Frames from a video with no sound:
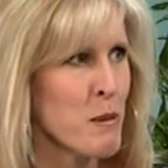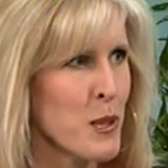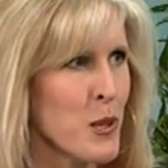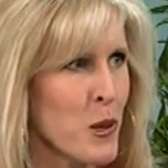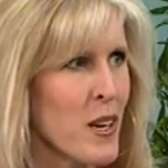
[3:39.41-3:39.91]

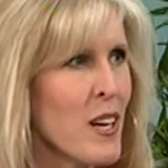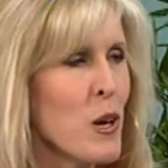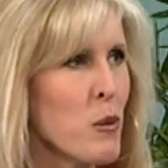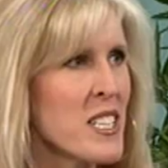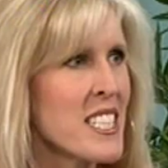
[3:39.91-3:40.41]
builder,
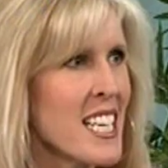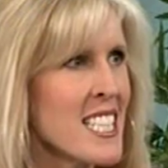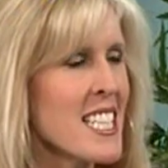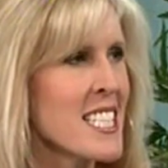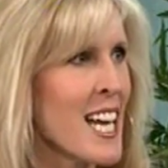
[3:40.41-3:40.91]
which
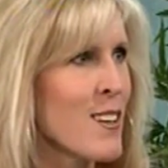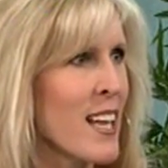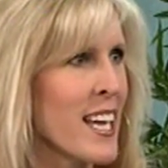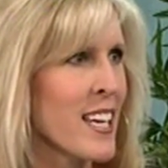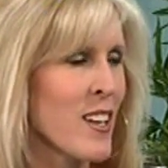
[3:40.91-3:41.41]
doesn't sound
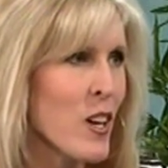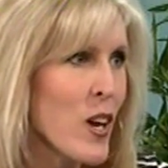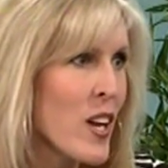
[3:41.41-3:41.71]
like it.